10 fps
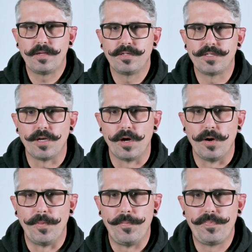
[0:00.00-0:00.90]

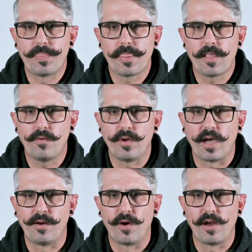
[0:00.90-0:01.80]
So we
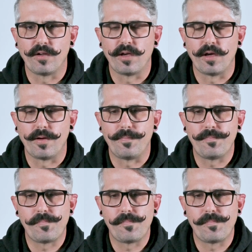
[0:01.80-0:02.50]
had around